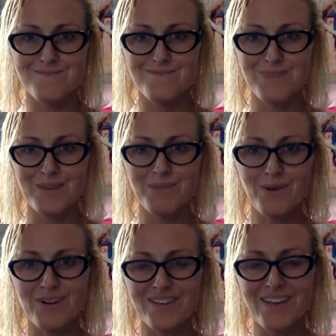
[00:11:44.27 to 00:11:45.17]
being
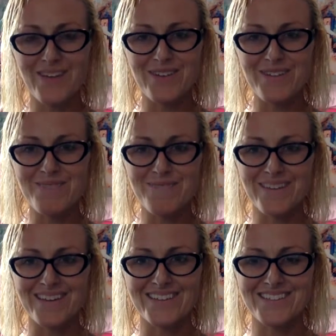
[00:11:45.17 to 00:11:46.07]
part of that with
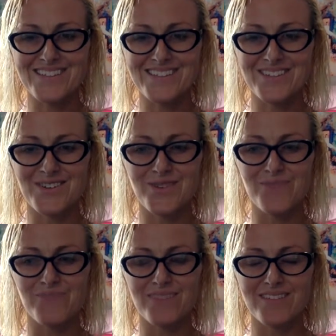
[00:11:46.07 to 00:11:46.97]
me. So
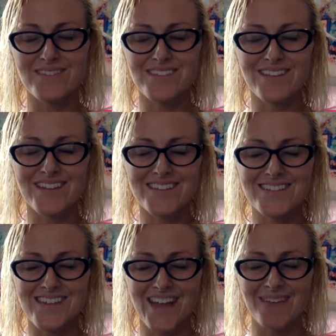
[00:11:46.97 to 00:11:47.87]
until
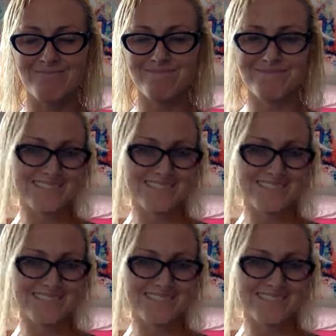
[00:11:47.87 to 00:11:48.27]
next time.